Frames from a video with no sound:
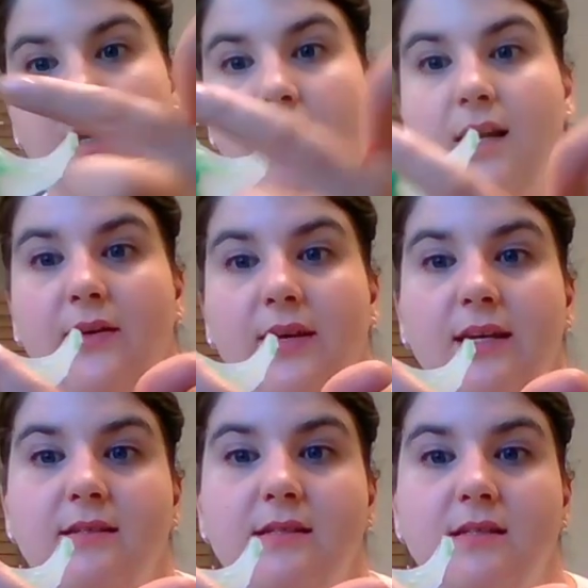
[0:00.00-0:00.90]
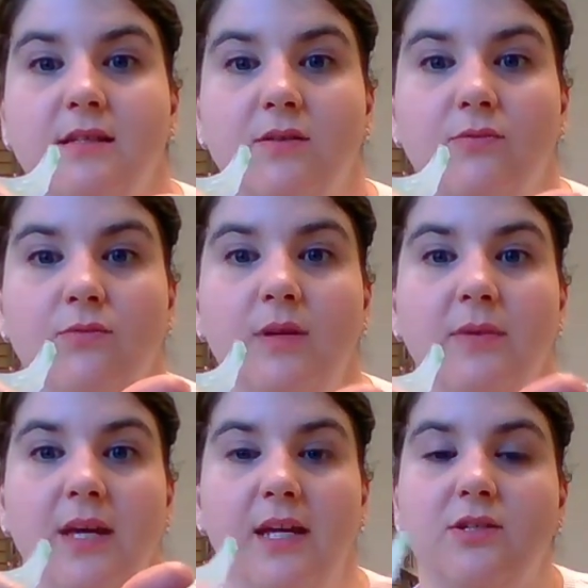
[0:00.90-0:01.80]
Now his
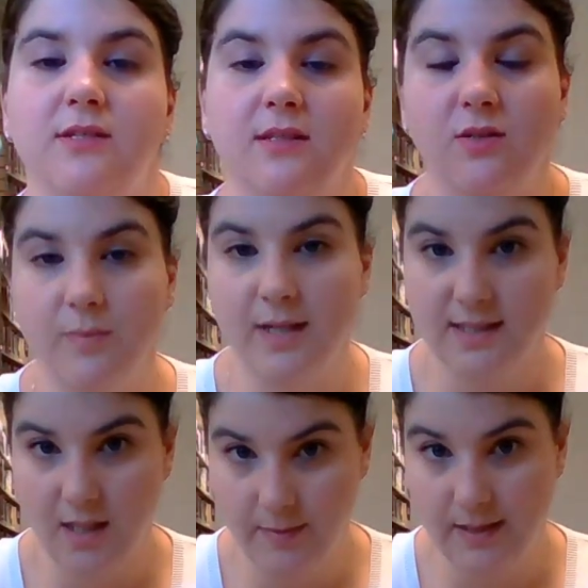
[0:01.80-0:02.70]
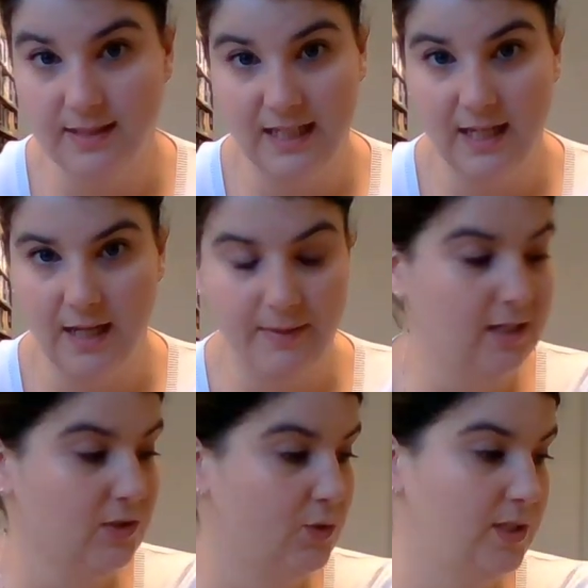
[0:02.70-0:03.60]
rib cage is a little messed up because, again, I made
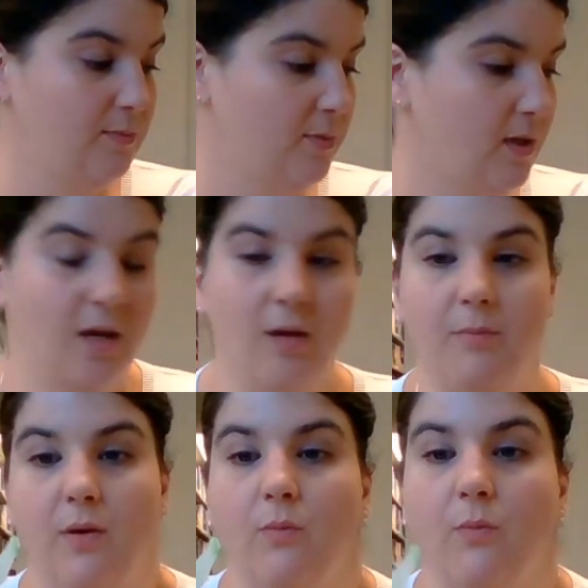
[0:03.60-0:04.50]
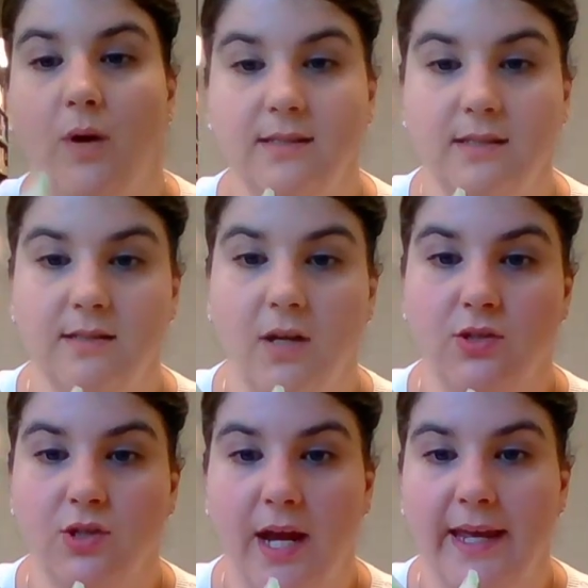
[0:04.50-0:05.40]
it too deep. But once it's all
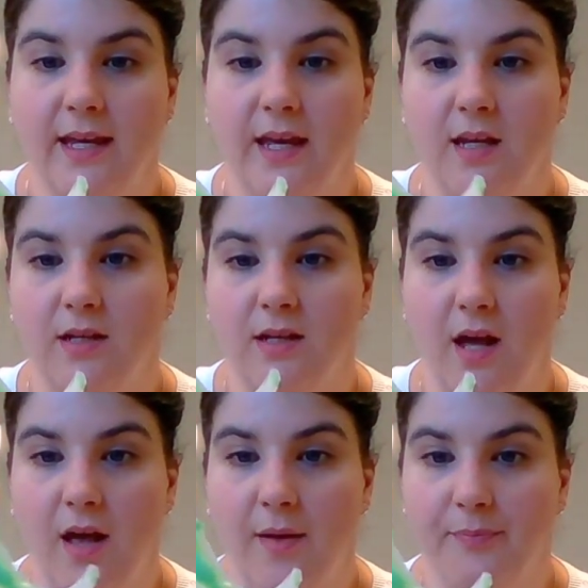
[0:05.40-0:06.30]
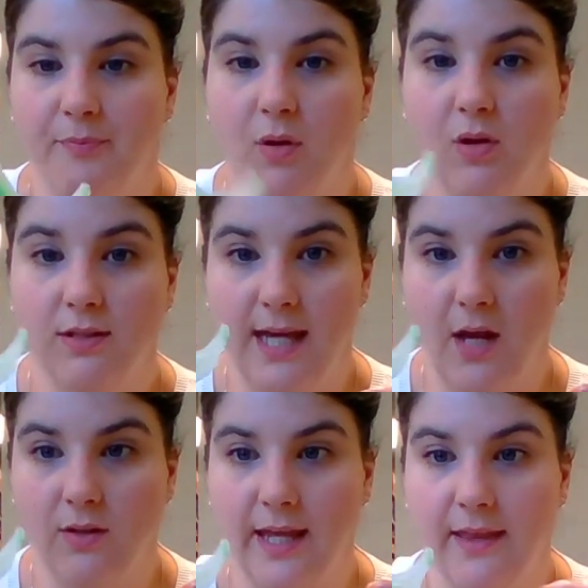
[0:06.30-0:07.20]
dry and pulled
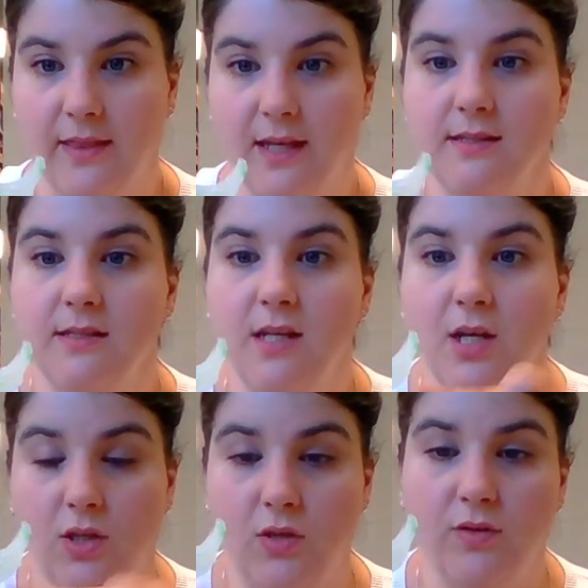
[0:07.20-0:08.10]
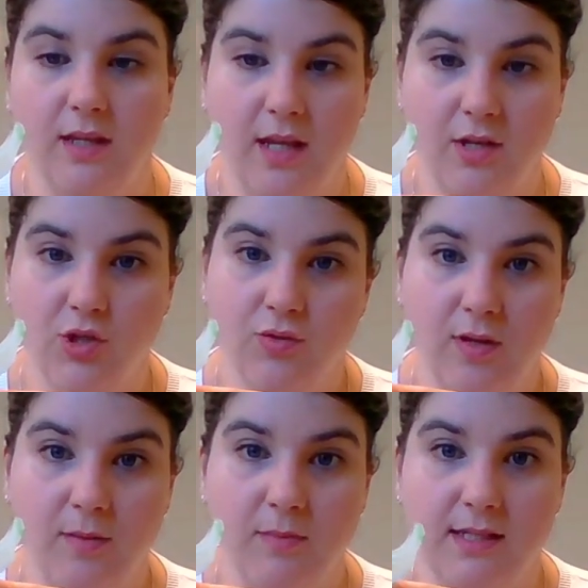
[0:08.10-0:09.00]
out like this, you can then
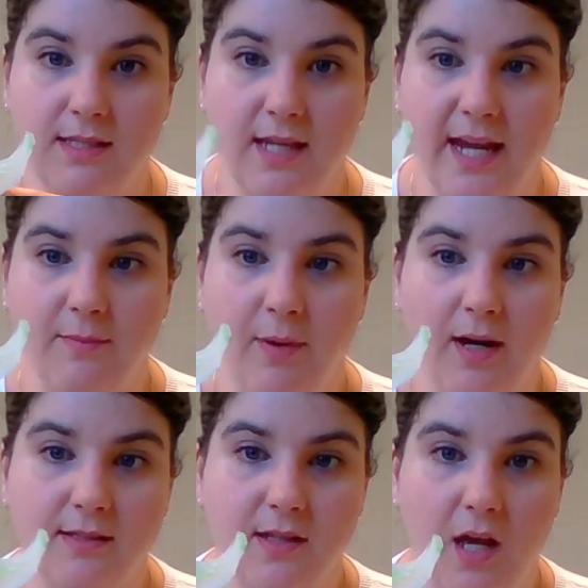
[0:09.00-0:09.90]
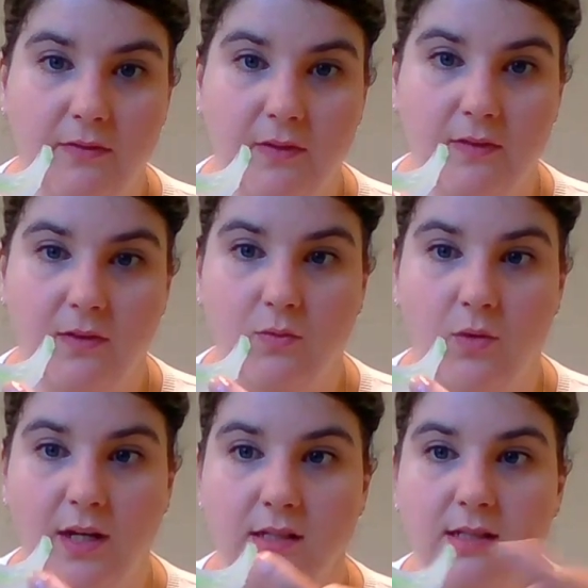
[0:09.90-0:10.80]
trim the side parts off if you
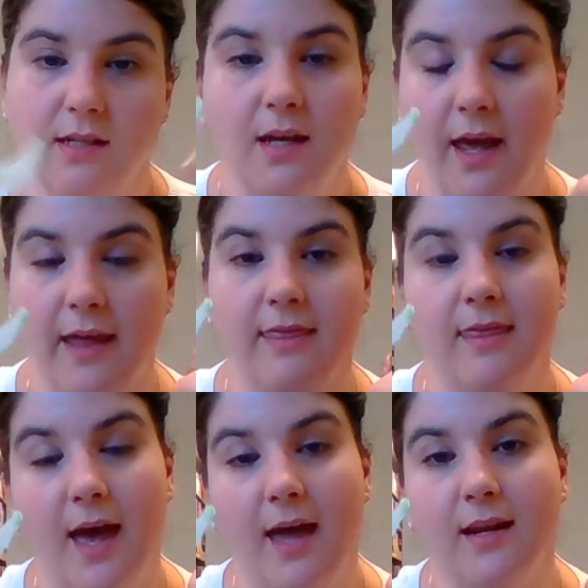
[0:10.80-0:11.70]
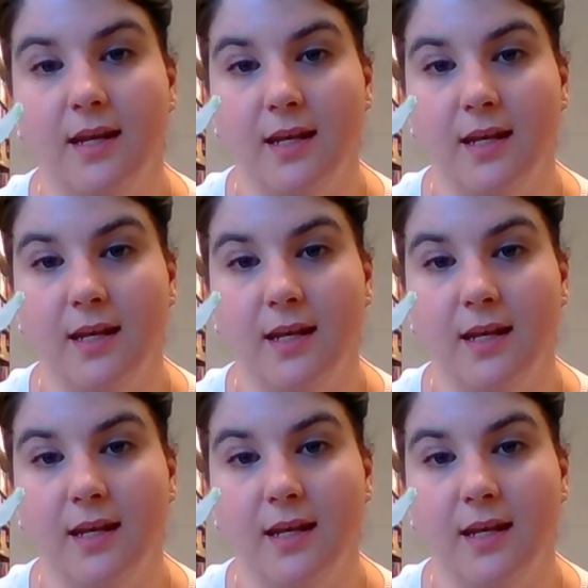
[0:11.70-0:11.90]
want, and that